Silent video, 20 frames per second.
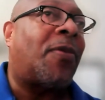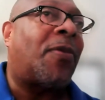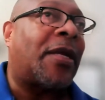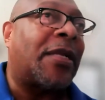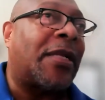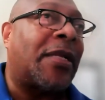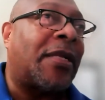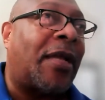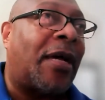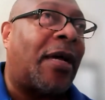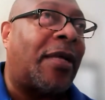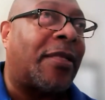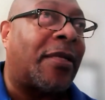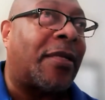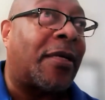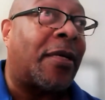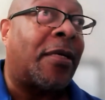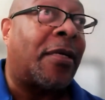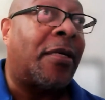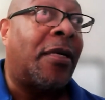one
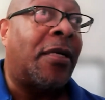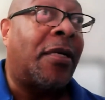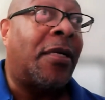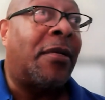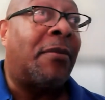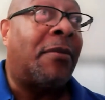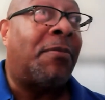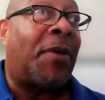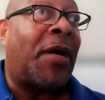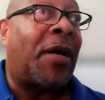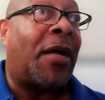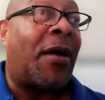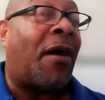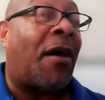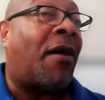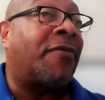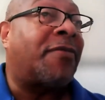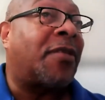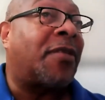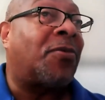another, but
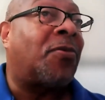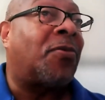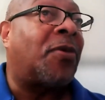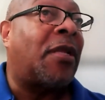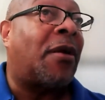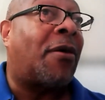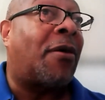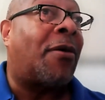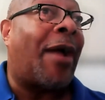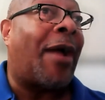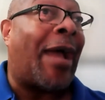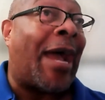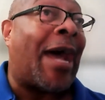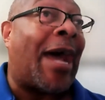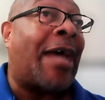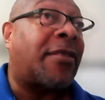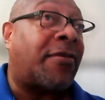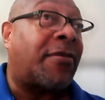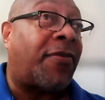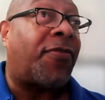often we don't
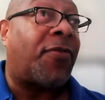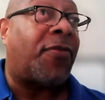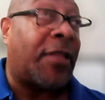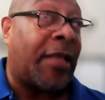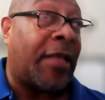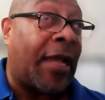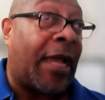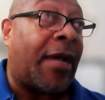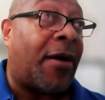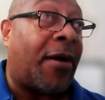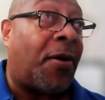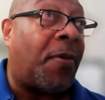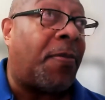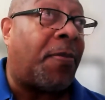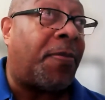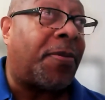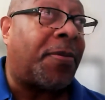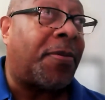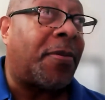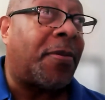ask for the help.
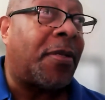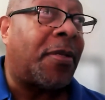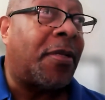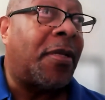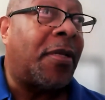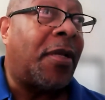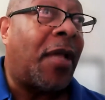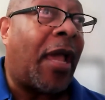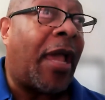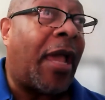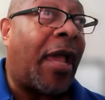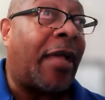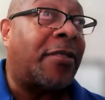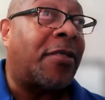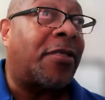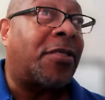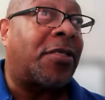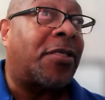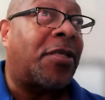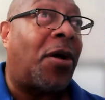
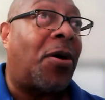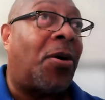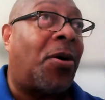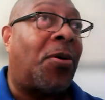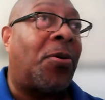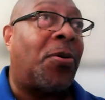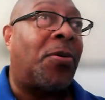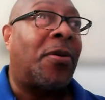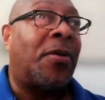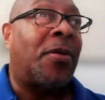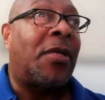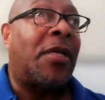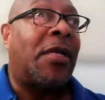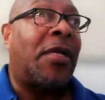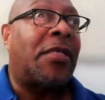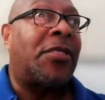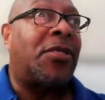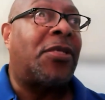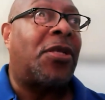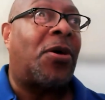And so,
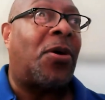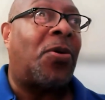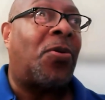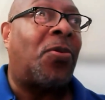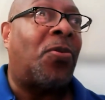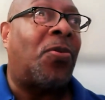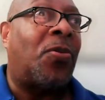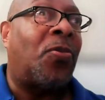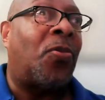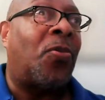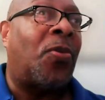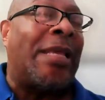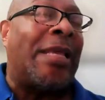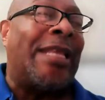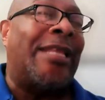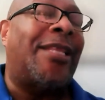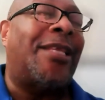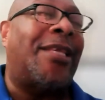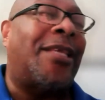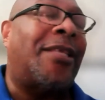you know, we
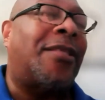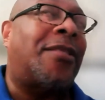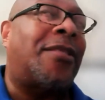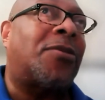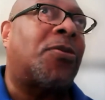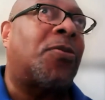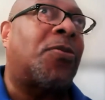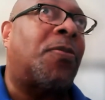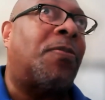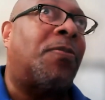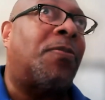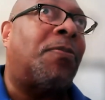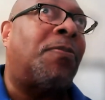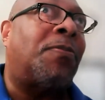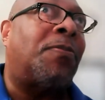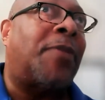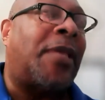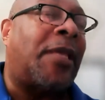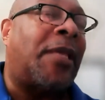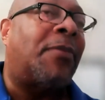need to
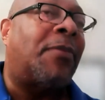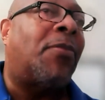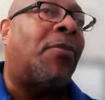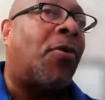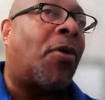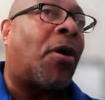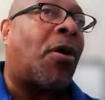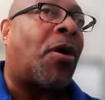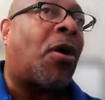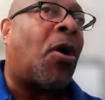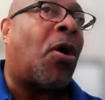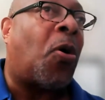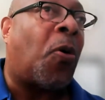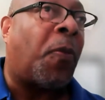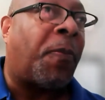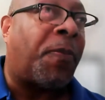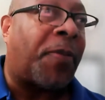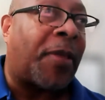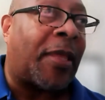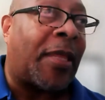be more
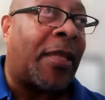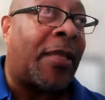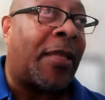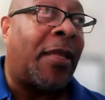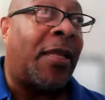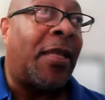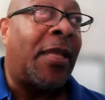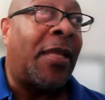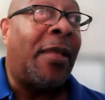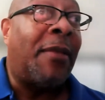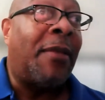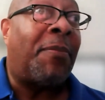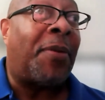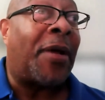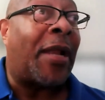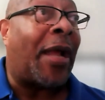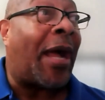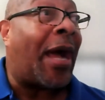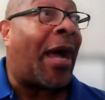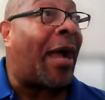open.
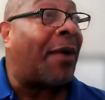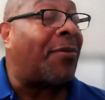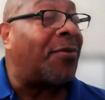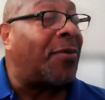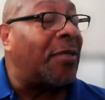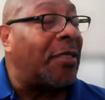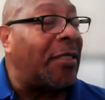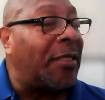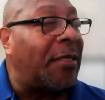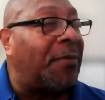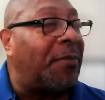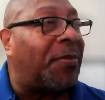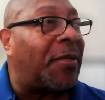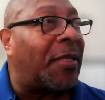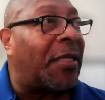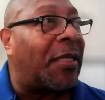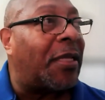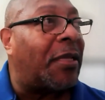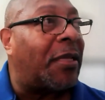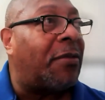But I really
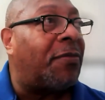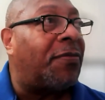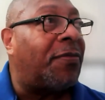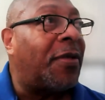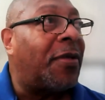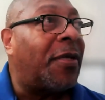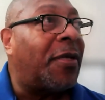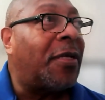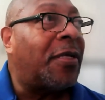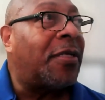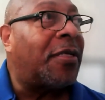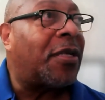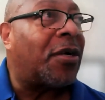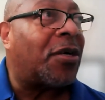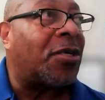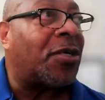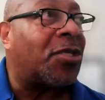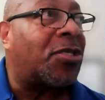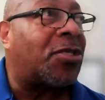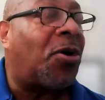believe there
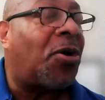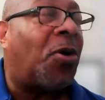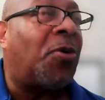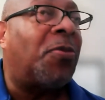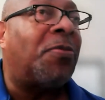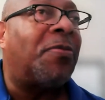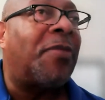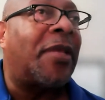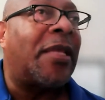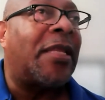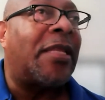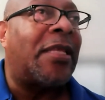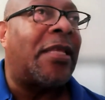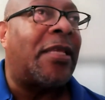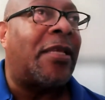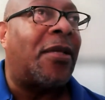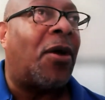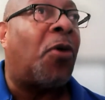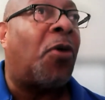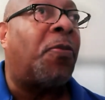are so
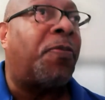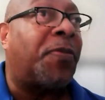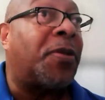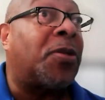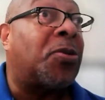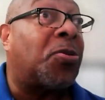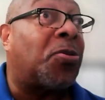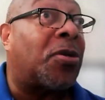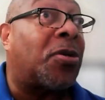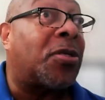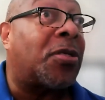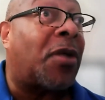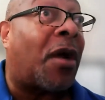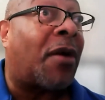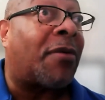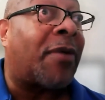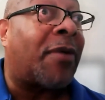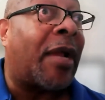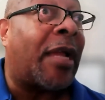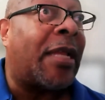many open doors
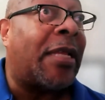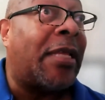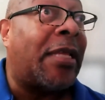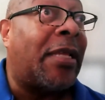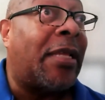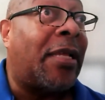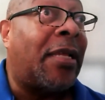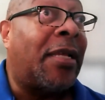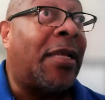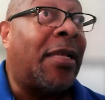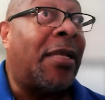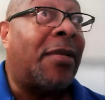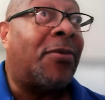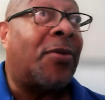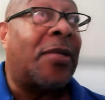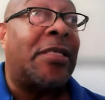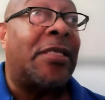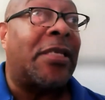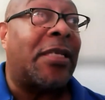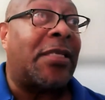already.
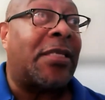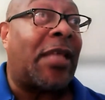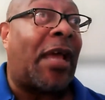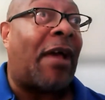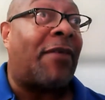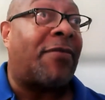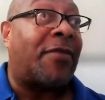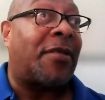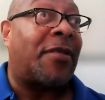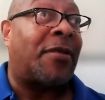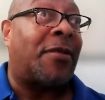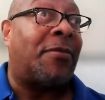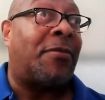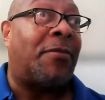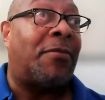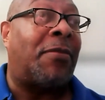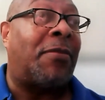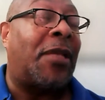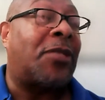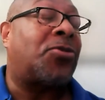We just have to
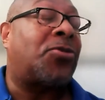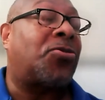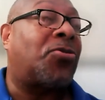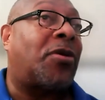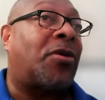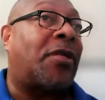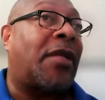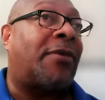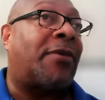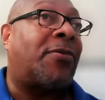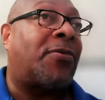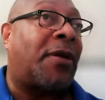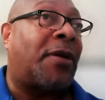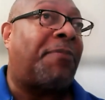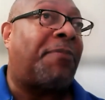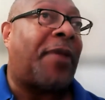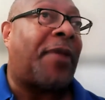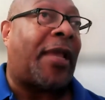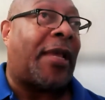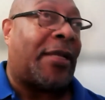make sure that
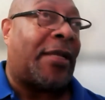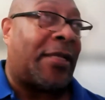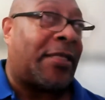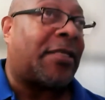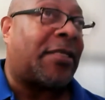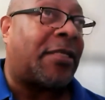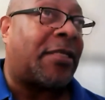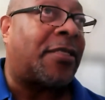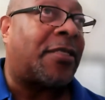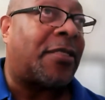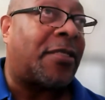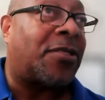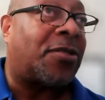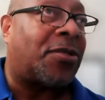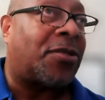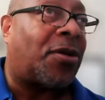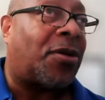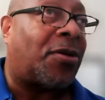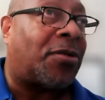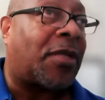we're paying attention
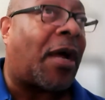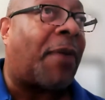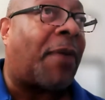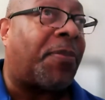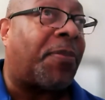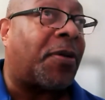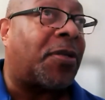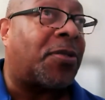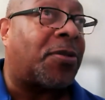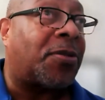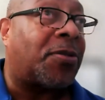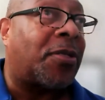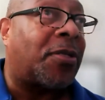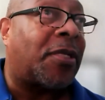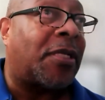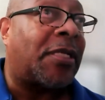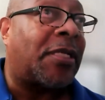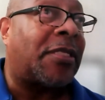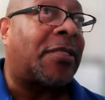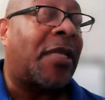to those
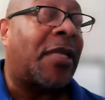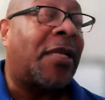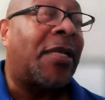opportunities.